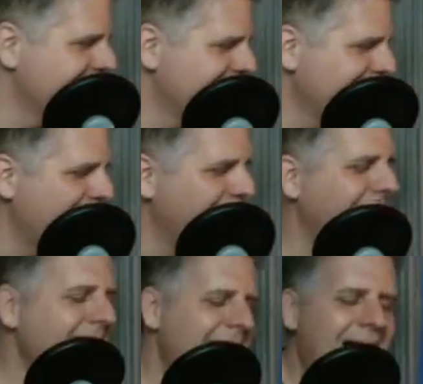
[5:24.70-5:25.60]
so,
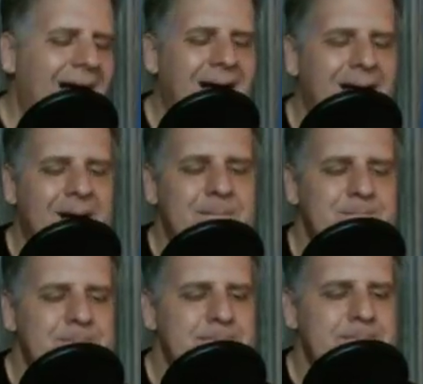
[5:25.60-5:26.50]

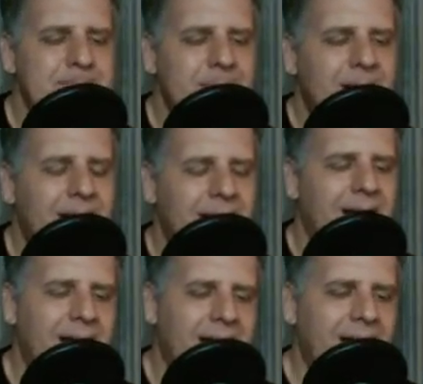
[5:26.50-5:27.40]
um,
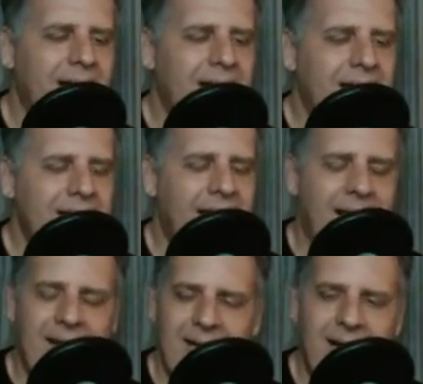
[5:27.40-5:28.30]

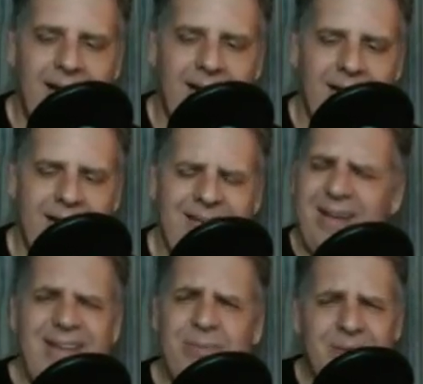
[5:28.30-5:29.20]
yeah, uh, it's,
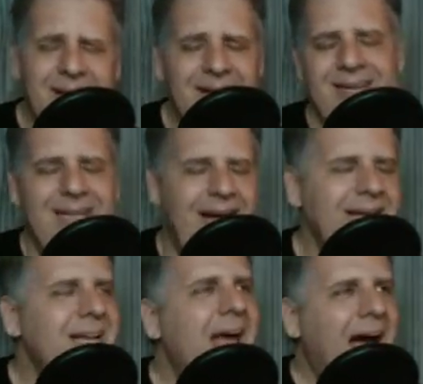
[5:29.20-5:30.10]
it's uh,
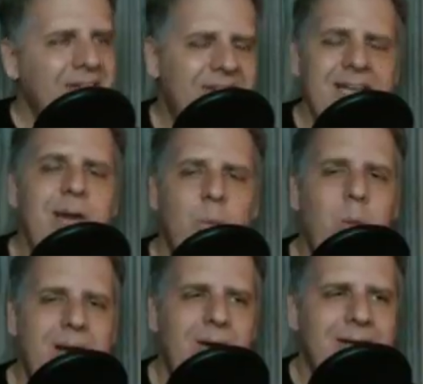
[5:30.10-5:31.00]
I, I find it
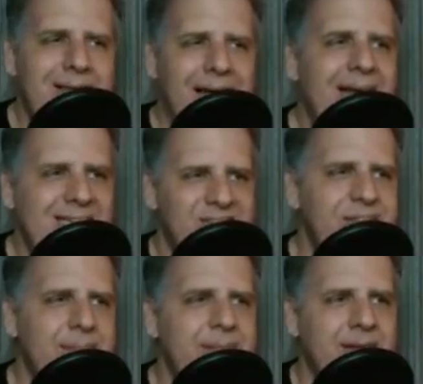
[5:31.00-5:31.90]
weird that that is
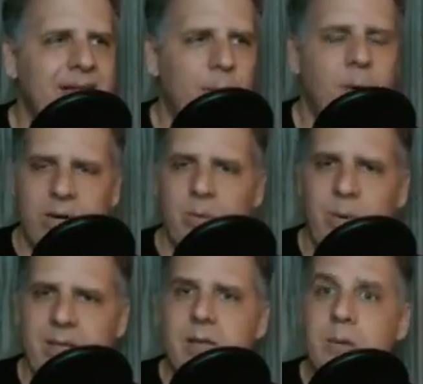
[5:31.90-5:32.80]
something that we're,
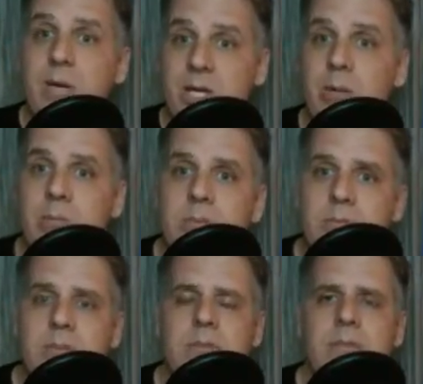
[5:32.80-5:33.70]
we we do.
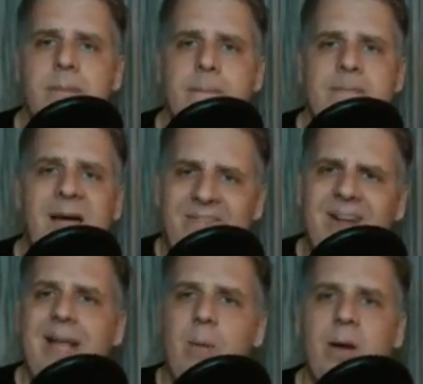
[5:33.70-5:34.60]
I
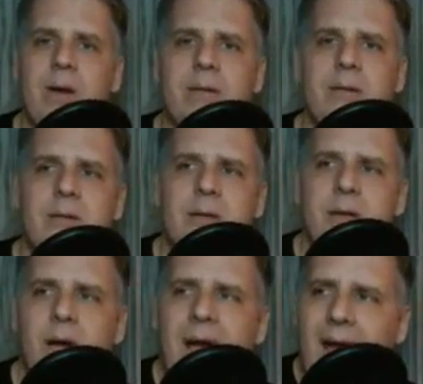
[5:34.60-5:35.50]
find that weird,
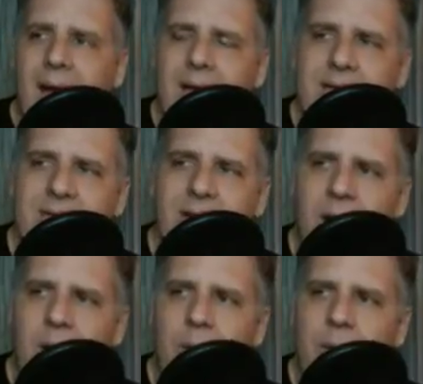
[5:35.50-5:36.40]
and
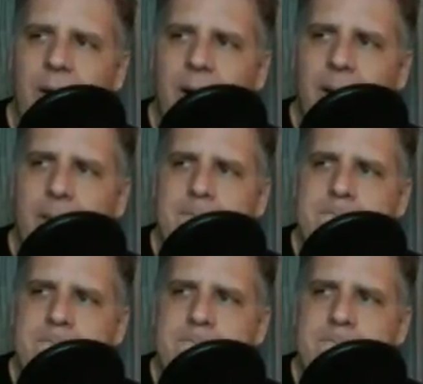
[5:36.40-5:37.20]
so um,